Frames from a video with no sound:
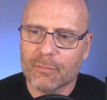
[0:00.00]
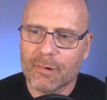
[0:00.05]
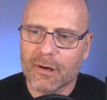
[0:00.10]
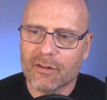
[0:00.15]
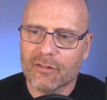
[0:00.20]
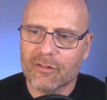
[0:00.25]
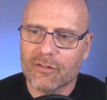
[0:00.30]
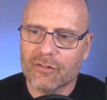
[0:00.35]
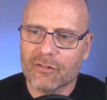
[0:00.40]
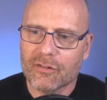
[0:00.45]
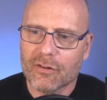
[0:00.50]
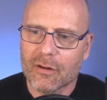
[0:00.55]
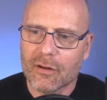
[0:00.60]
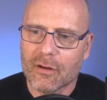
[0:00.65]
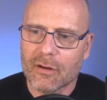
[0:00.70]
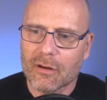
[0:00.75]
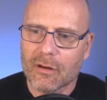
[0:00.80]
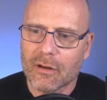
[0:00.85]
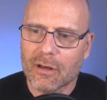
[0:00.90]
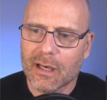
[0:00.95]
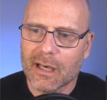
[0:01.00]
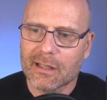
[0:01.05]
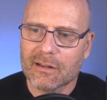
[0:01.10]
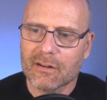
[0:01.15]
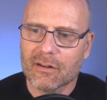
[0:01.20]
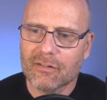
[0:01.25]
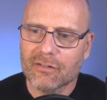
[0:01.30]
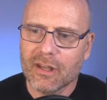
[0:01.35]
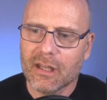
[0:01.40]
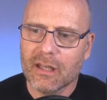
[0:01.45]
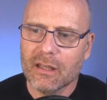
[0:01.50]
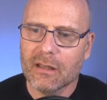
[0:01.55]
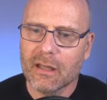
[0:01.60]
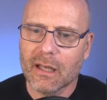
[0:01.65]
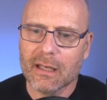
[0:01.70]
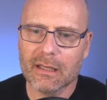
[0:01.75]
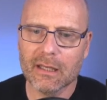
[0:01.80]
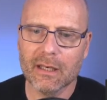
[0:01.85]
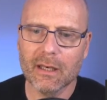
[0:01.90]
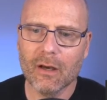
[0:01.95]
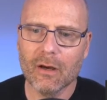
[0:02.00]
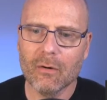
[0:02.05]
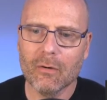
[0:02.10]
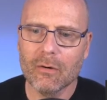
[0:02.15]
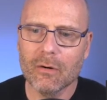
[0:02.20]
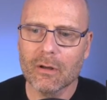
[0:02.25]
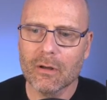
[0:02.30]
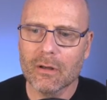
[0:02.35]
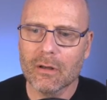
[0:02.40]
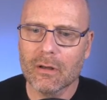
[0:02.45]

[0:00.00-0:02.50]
presence at the scene? Likely no.